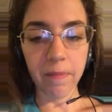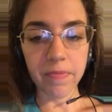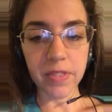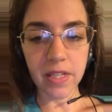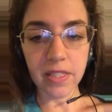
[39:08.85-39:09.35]

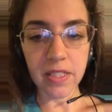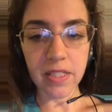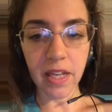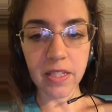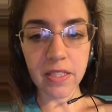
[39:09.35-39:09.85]
Dustin
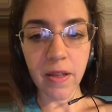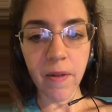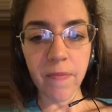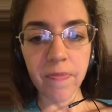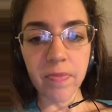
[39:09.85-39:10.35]
says,
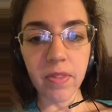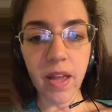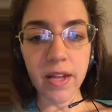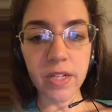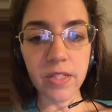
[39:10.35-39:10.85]

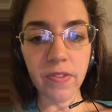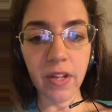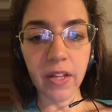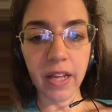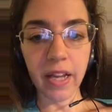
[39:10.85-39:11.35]
I just
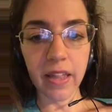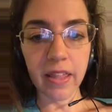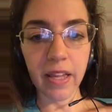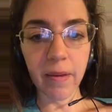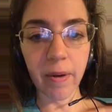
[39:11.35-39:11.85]
feel like I
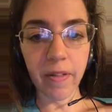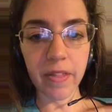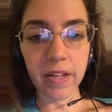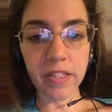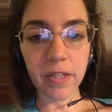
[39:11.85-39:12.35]
think about
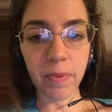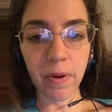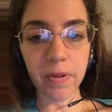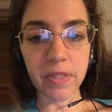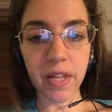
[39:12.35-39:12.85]
things to
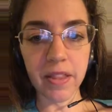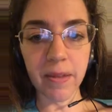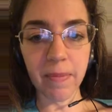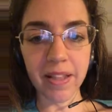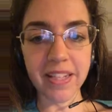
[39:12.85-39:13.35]
post, and
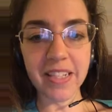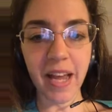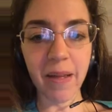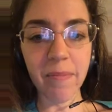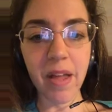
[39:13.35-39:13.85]
then by the
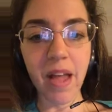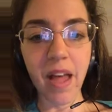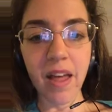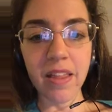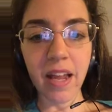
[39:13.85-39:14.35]
time
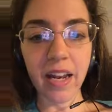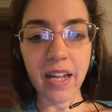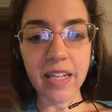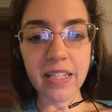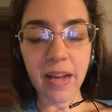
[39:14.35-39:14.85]
that I
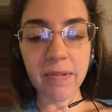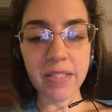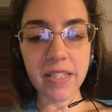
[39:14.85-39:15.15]
get time to sit